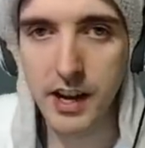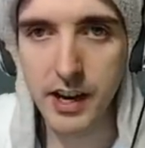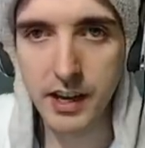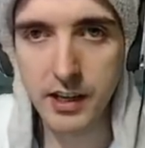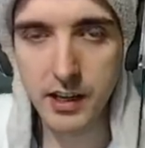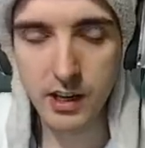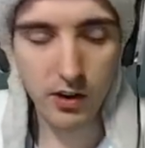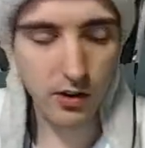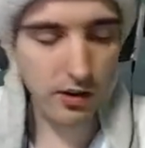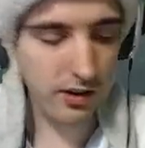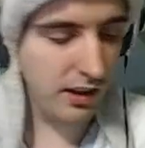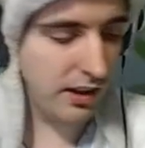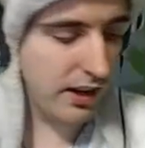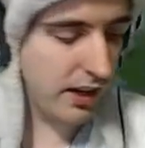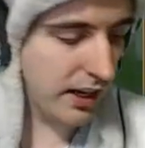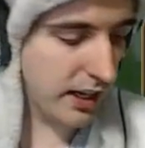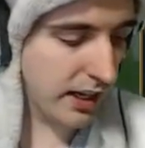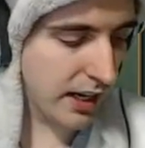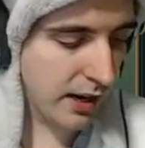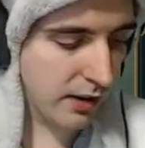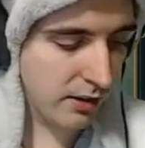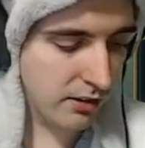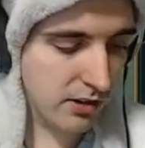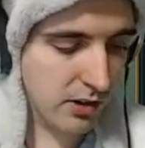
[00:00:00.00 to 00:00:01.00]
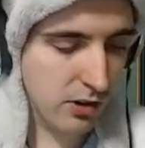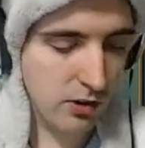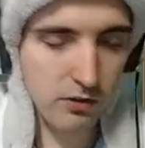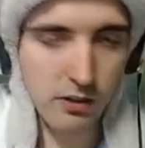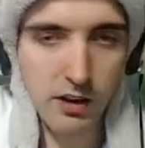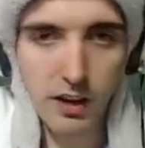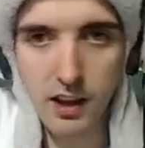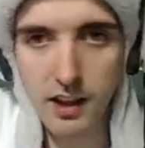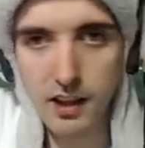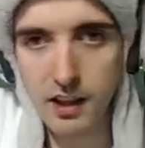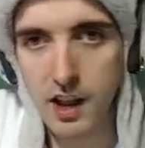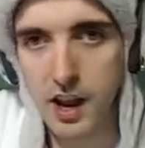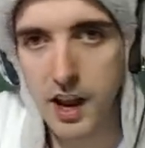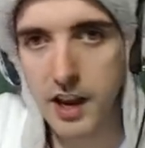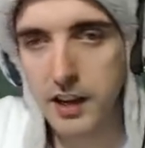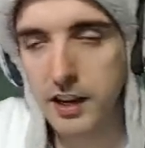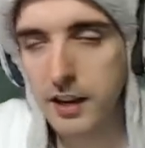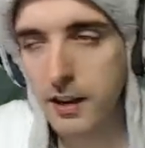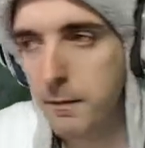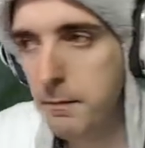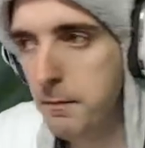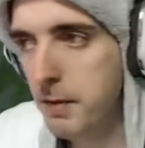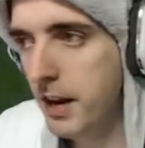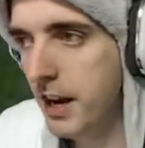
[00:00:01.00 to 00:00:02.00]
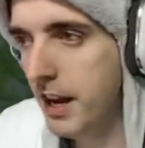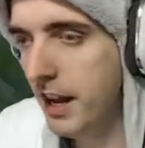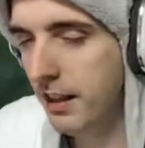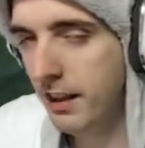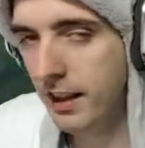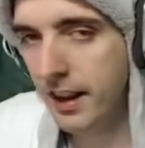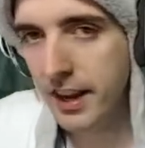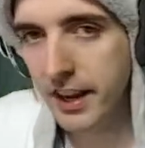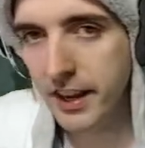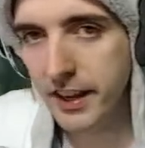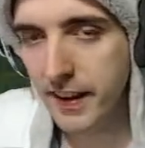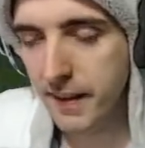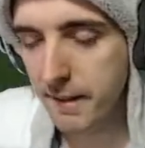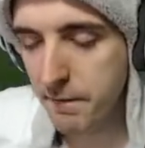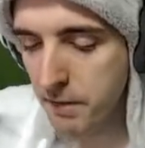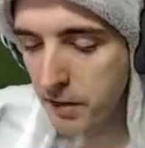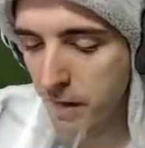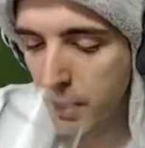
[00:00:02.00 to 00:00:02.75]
I know a lot of you guys don't really like it, but I like it.